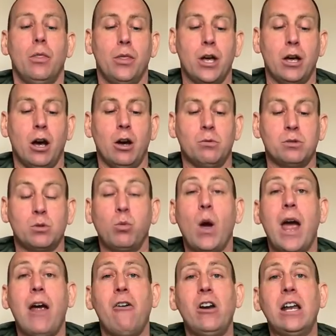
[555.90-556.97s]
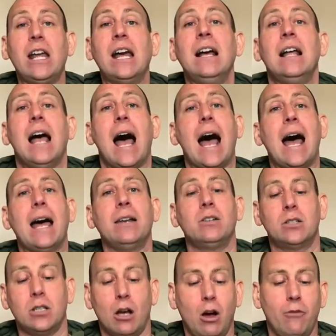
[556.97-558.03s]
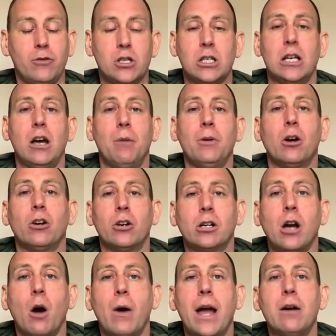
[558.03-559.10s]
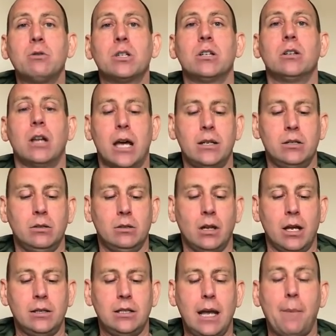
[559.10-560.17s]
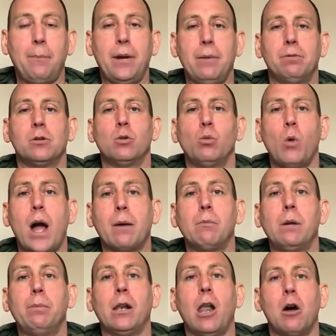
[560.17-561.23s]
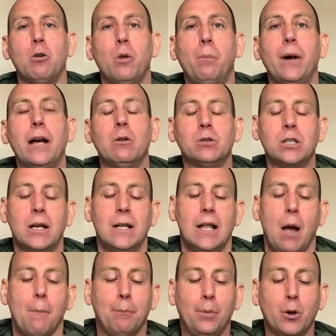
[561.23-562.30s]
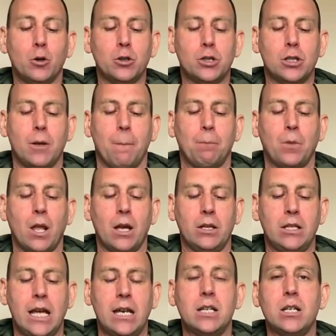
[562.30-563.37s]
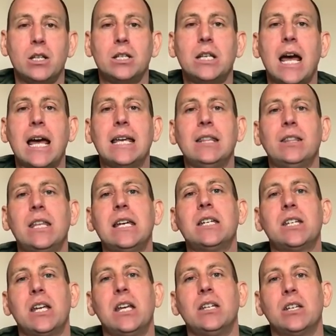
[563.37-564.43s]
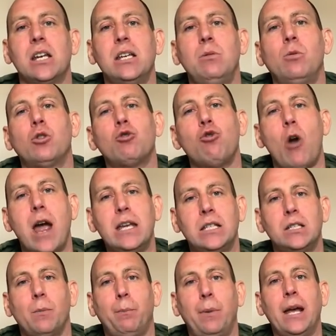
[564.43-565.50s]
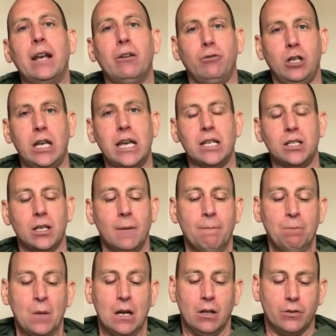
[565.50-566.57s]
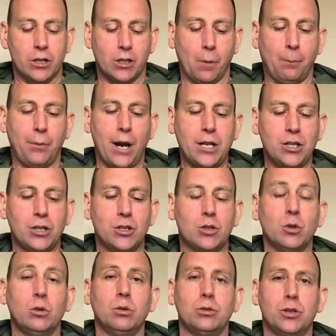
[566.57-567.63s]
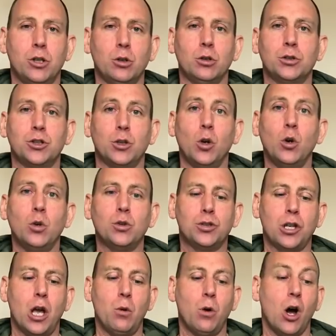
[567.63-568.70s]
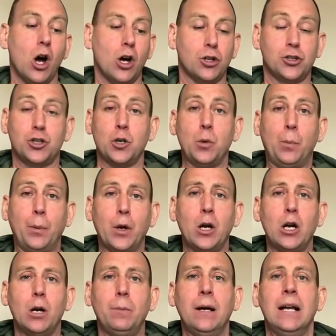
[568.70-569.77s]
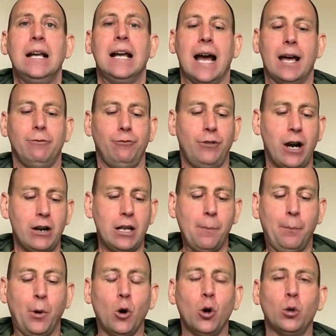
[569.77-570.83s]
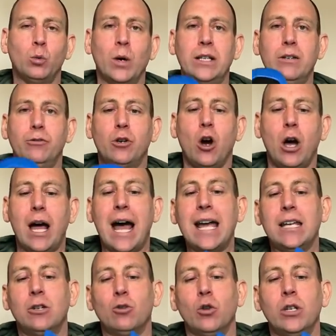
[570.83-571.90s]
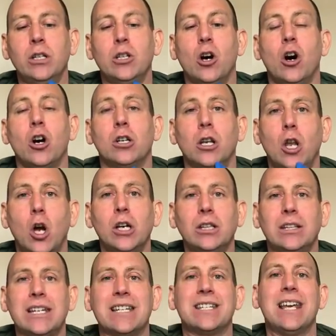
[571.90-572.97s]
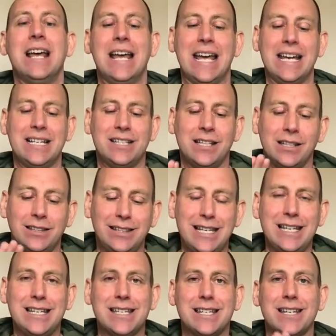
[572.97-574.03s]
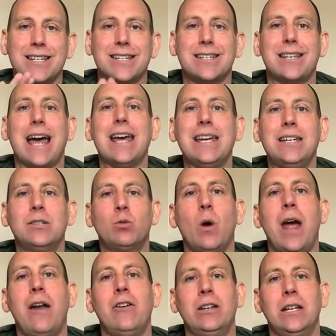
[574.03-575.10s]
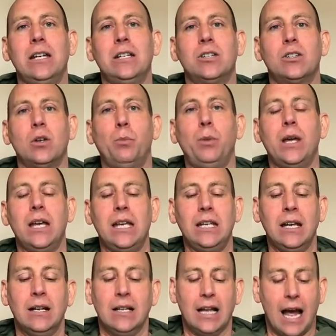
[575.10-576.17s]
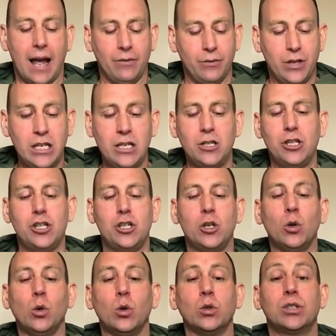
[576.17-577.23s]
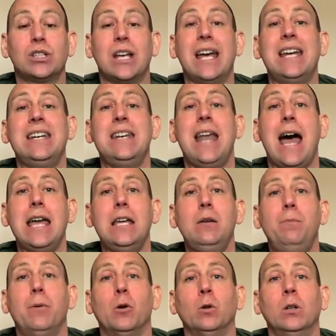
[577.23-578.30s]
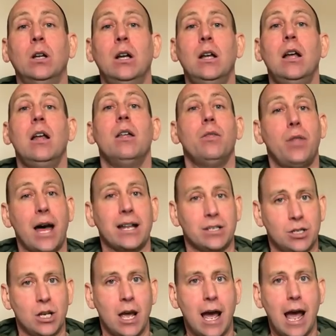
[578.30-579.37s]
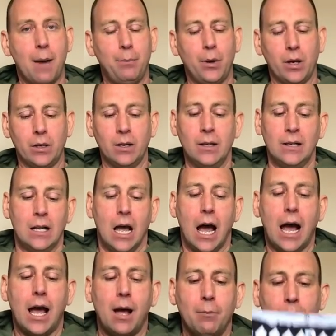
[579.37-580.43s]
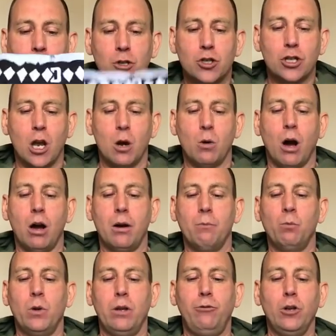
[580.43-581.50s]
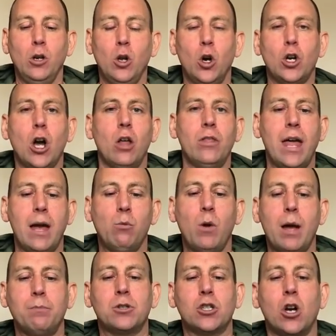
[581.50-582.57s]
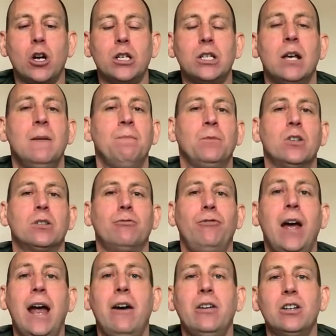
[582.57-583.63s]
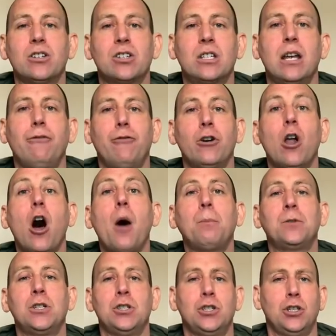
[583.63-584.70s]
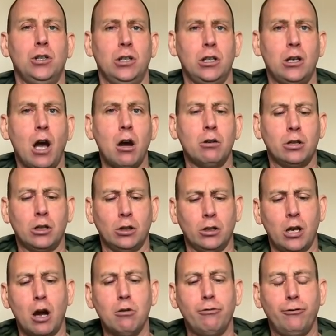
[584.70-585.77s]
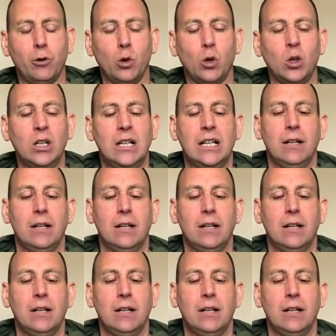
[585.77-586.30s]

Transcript: that I was wearing it, and obviously I'm not going to go out and, and, and get people to whack me below the belt, but at the end of the day, this is a great bit of kit. The compression shorts also are superb, and very important when you've got a groin guard like this is that this stays where it needs to be, and these shorts enable that to happen. Um, so if you look on their website, there's various different options that you go, can go for.